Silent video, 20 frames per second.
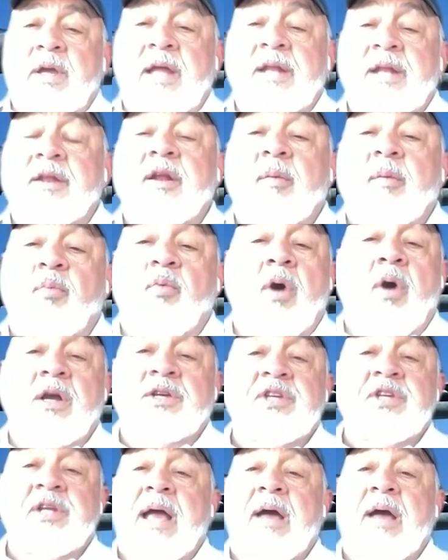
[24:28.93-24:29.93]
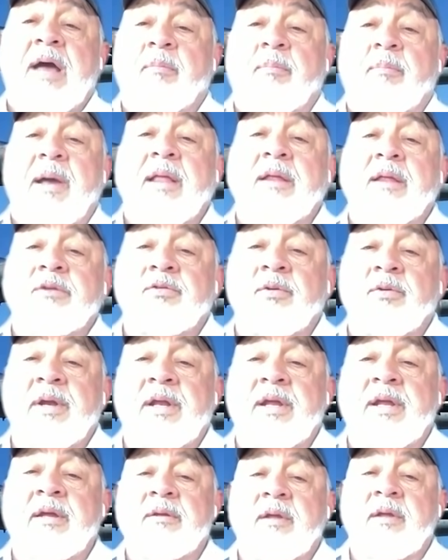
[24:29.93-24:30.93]
ended up washing out of pilot
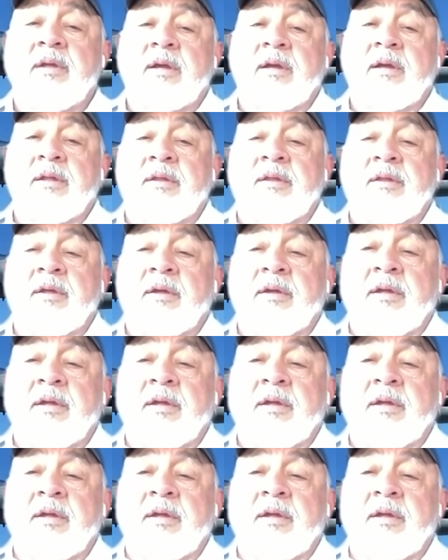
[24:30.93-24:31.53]
training uh,